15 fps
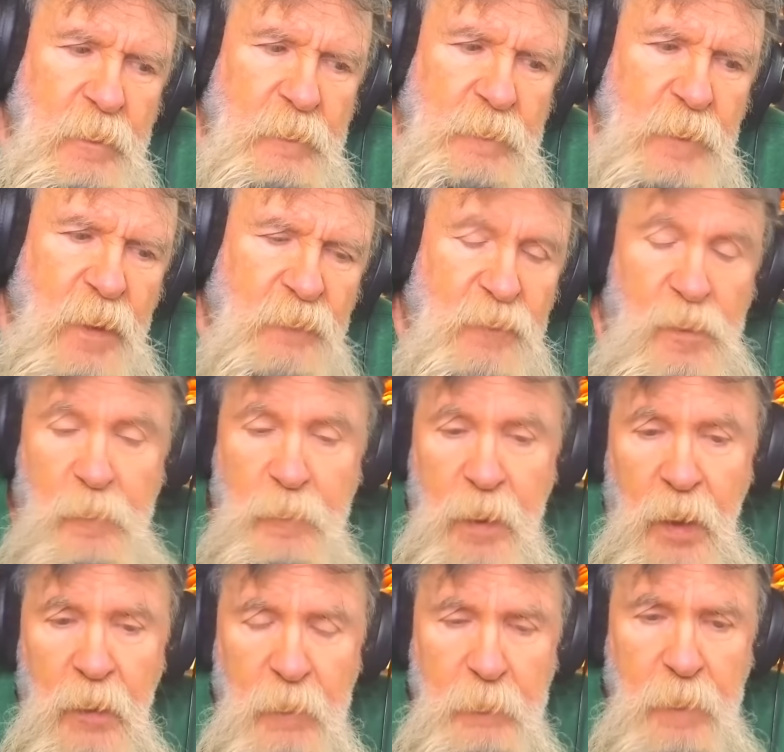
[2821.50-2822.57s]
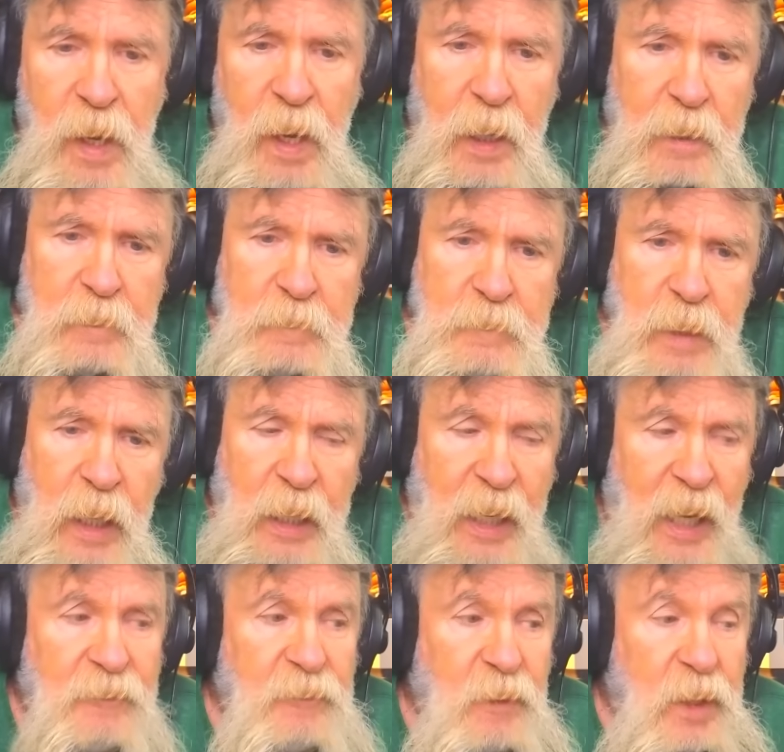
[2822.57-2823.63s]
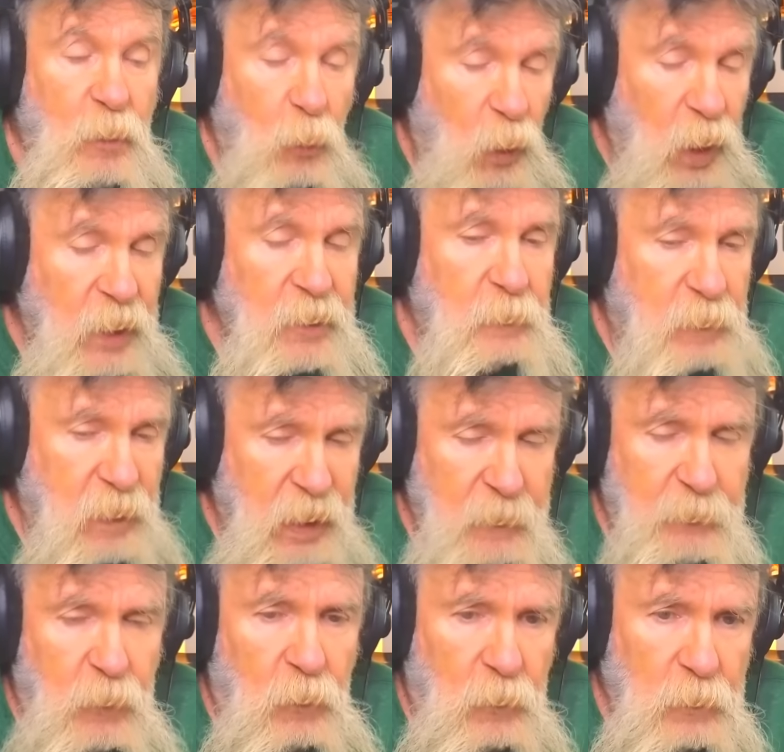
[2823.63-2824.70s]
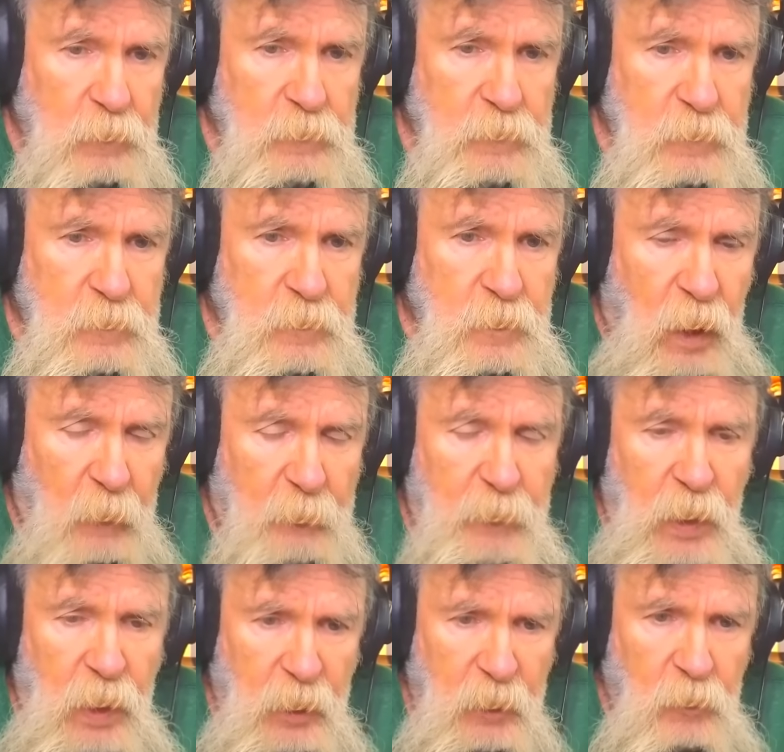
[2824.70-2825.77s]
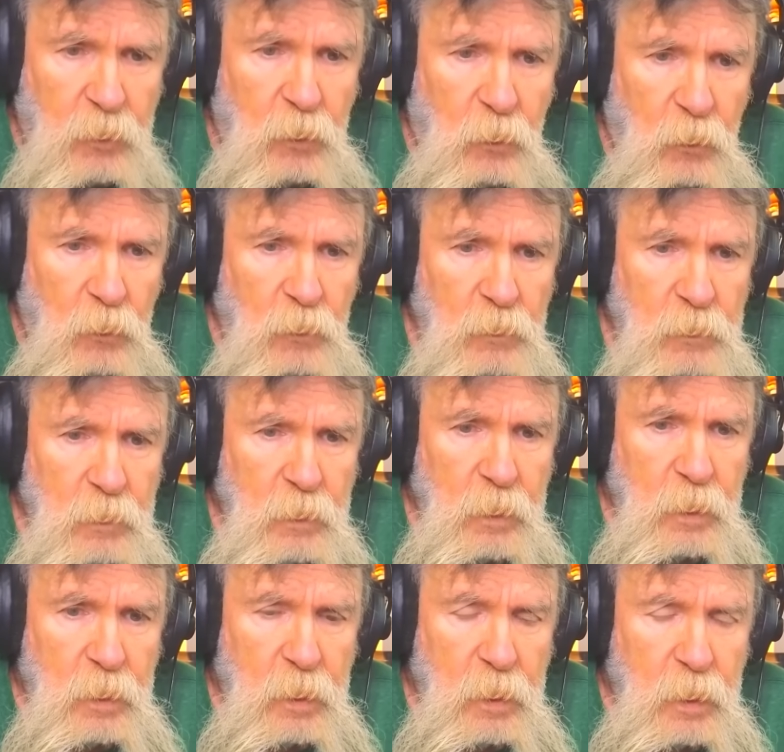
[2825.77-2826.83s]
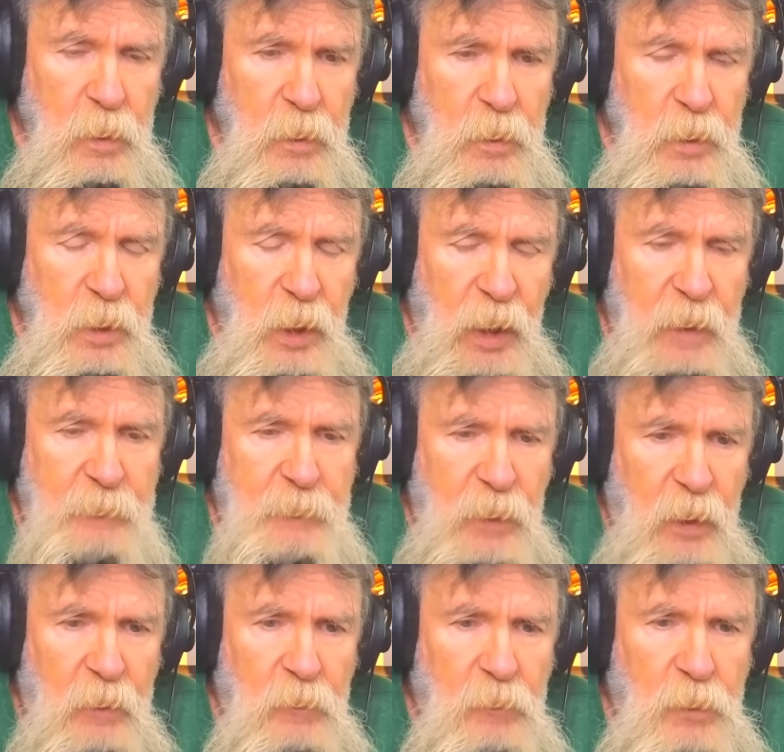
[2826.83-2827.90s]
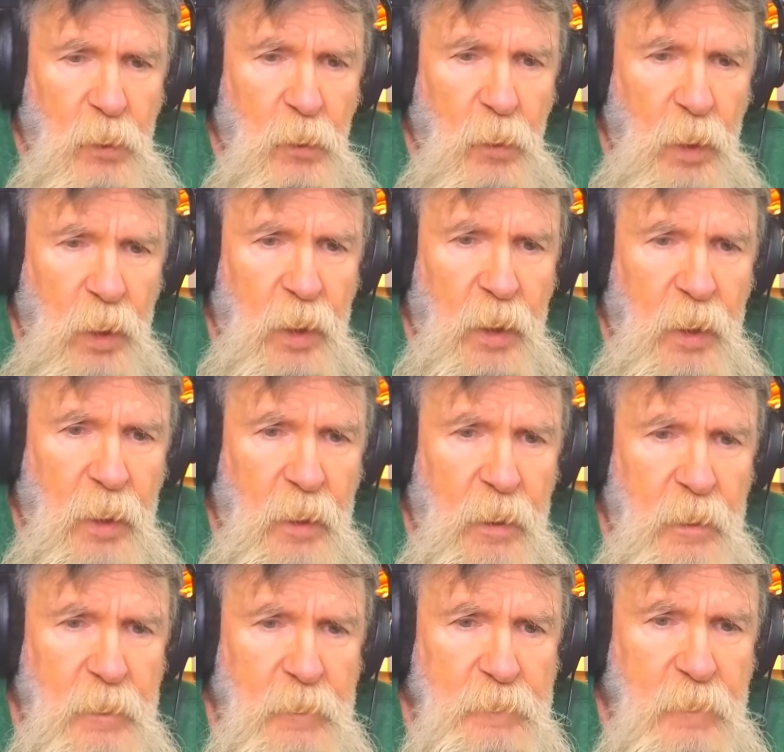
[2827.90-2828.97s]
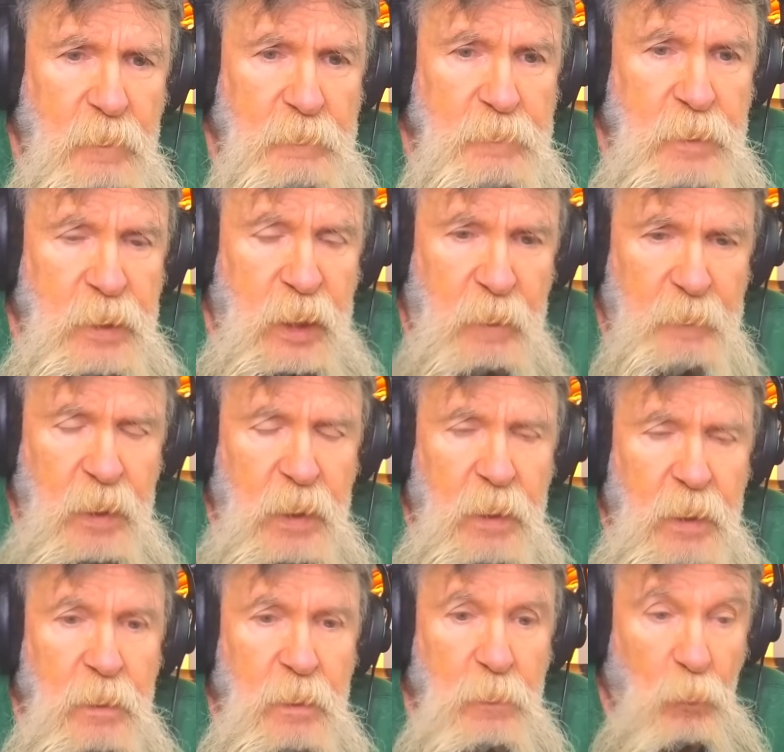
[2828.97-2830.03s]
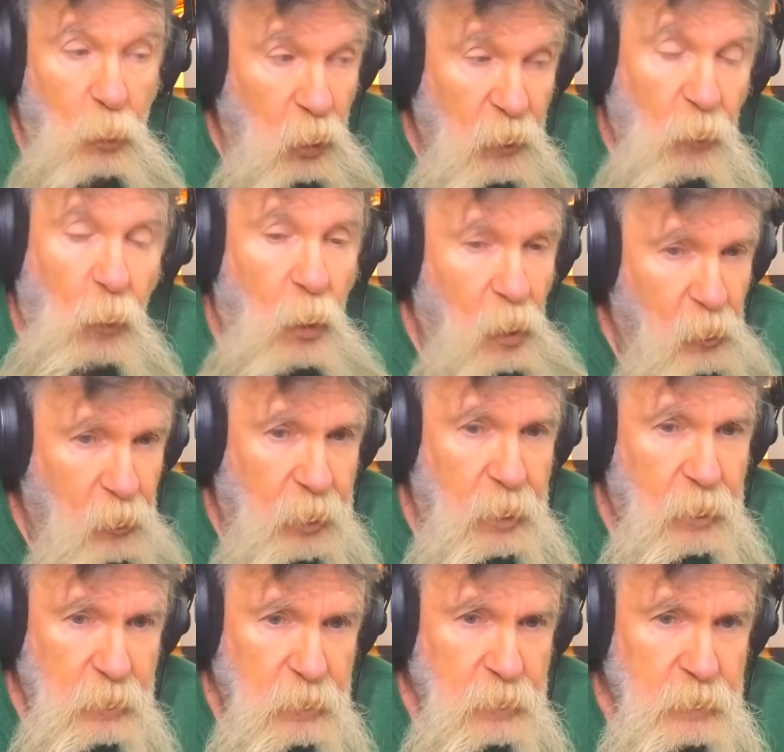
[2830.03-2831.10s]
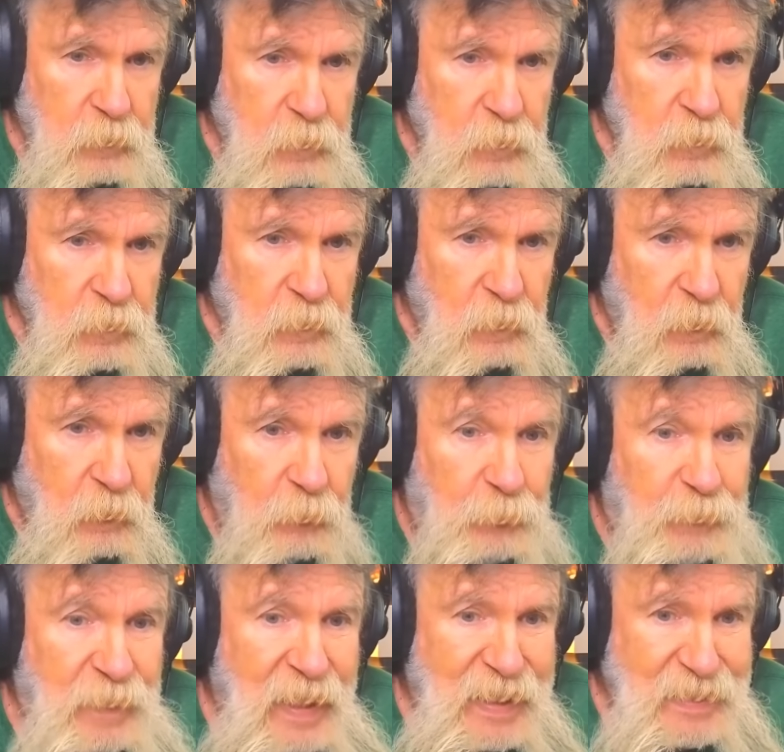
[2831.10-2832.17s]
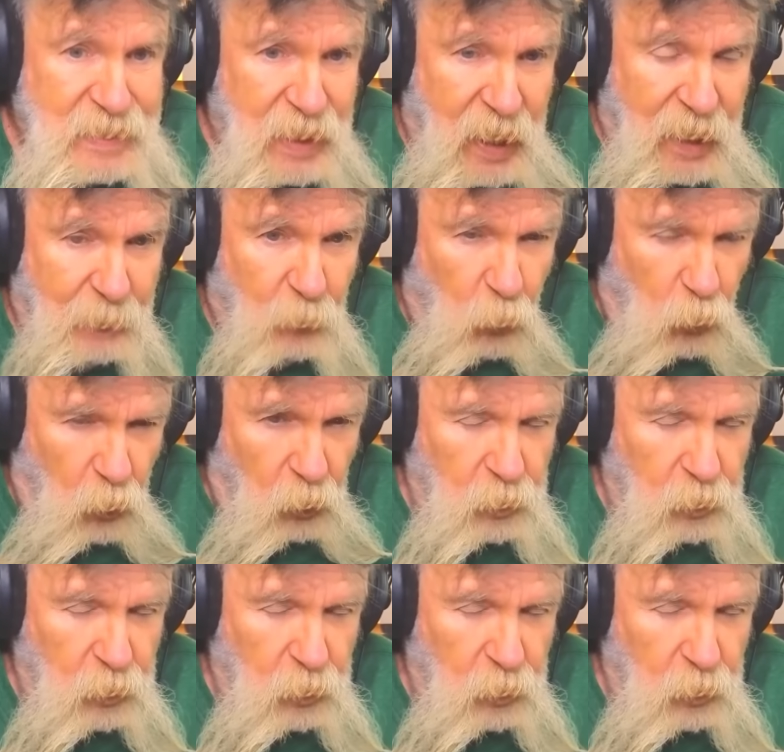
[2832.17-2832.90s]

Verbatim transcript: if you brought him back, and I think we, the people, a political, a political uh, gimmick would work, big time work,